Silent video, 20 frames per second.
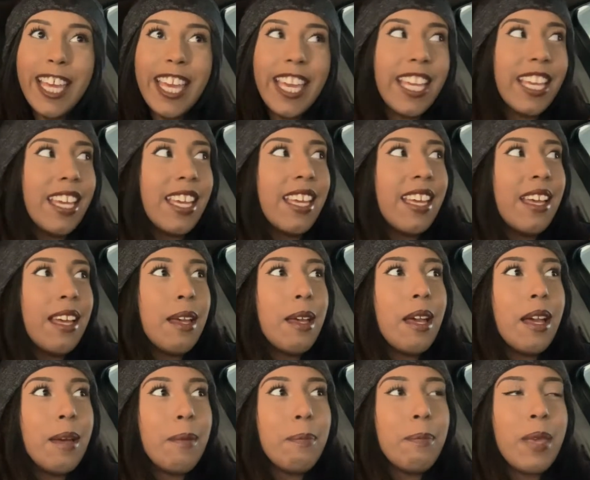Like
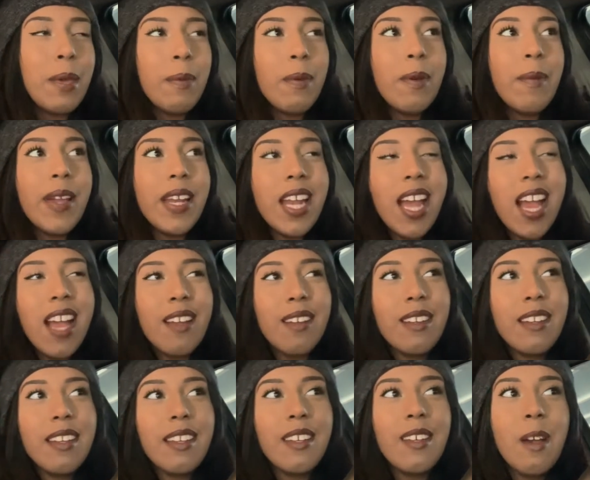people might not
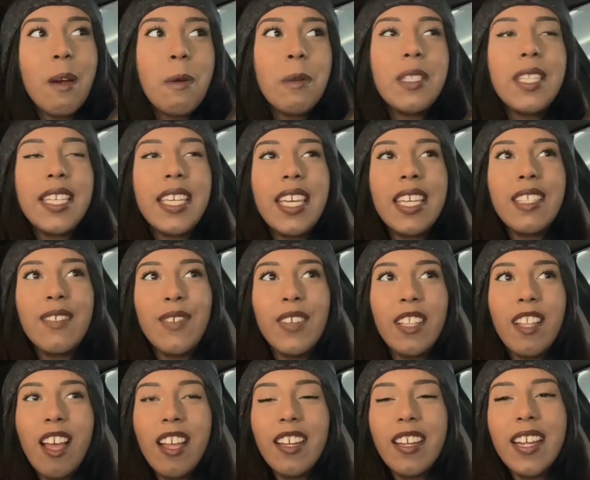go to Kids
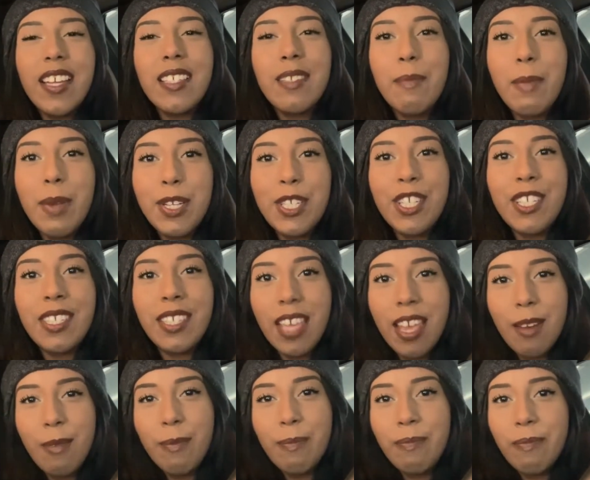Foot Locker as much as
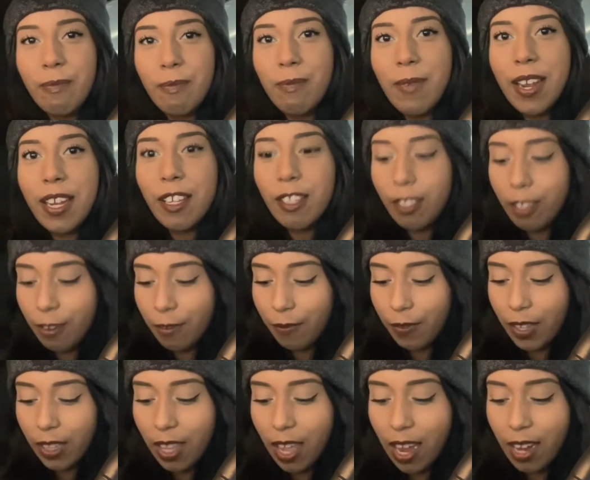like regular
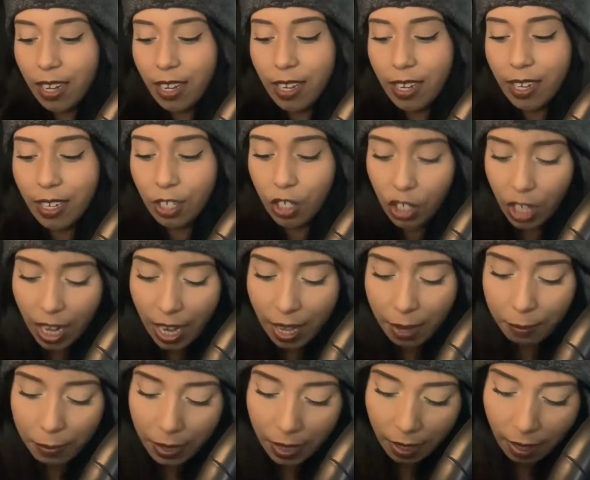Foot Locker and
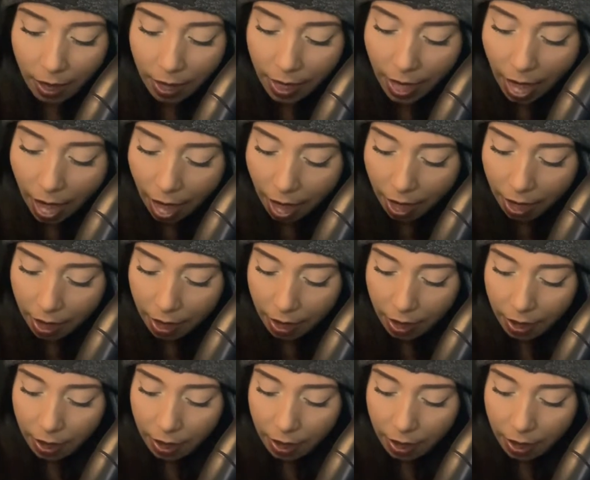Champs and all that.